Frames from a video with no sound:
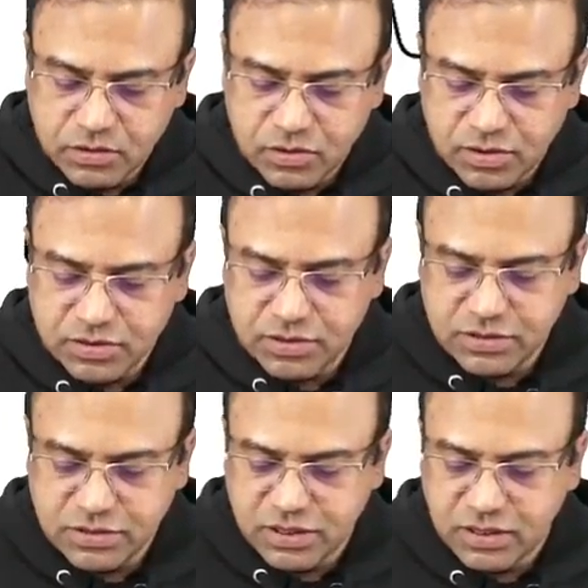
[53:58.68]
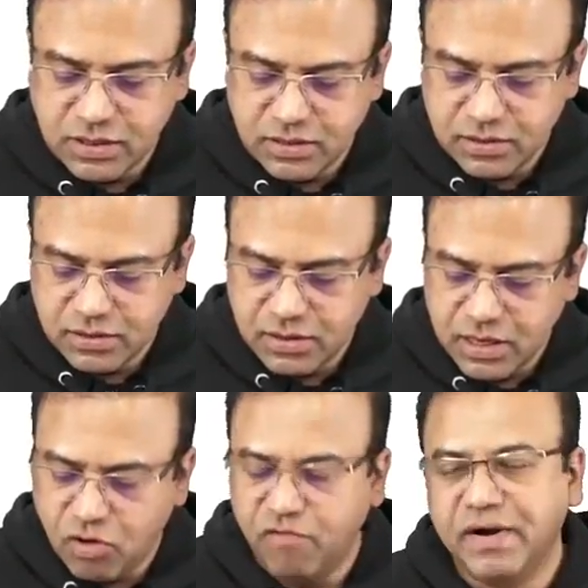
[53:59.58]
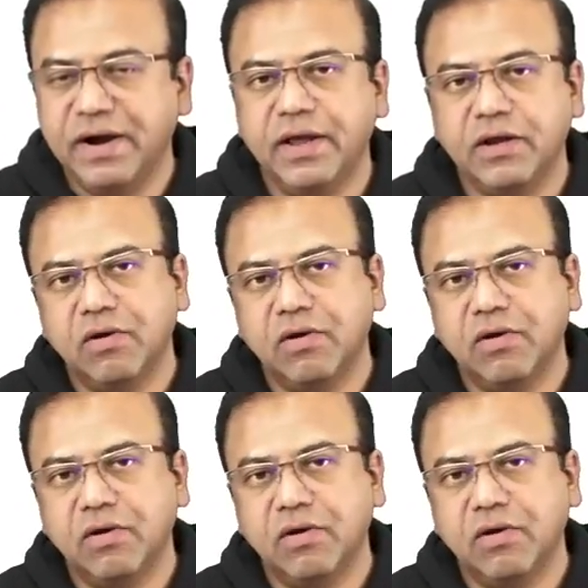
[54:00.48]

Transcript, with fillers: So this is the echo finding